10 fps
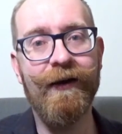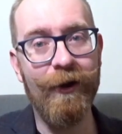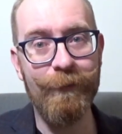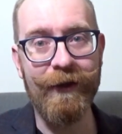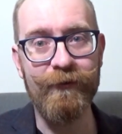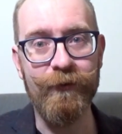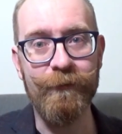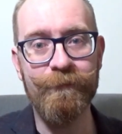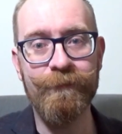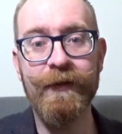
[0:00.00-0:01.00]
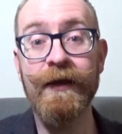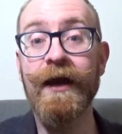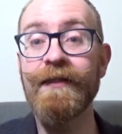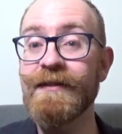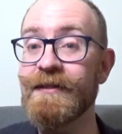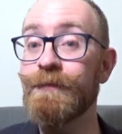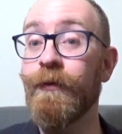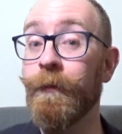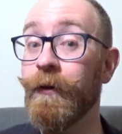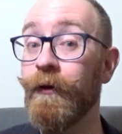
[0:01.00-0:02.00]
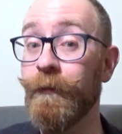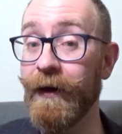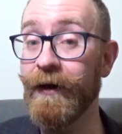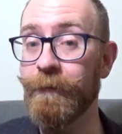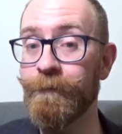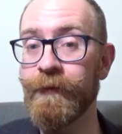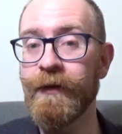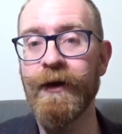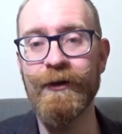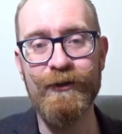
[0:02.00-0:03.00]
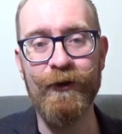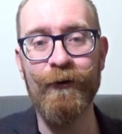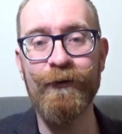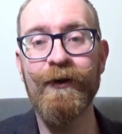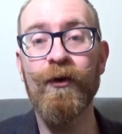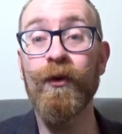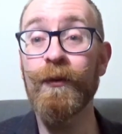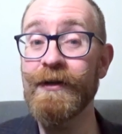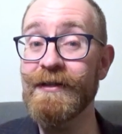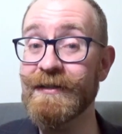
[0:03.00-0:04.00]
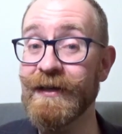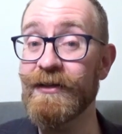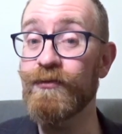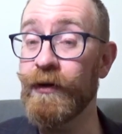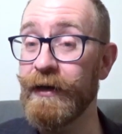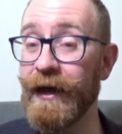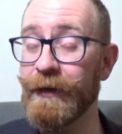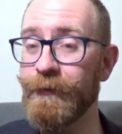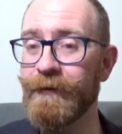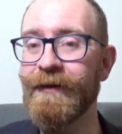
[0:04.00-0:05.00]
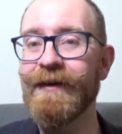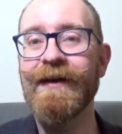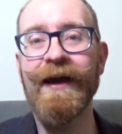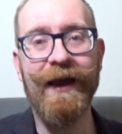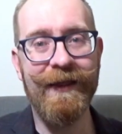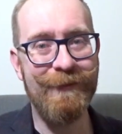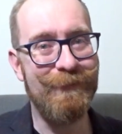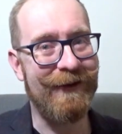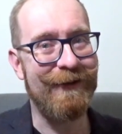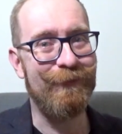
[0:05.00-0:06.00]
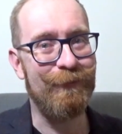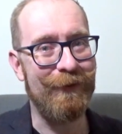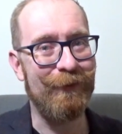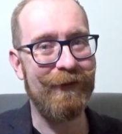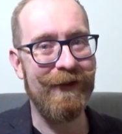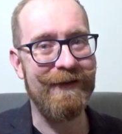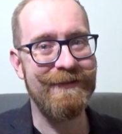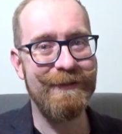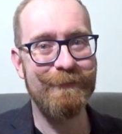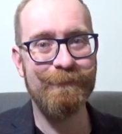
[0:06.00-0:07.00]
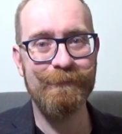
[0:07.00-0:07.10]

I'm Andrew, and this is Popula Urbanum, a show where we discuss reenactment and the medieval middle class.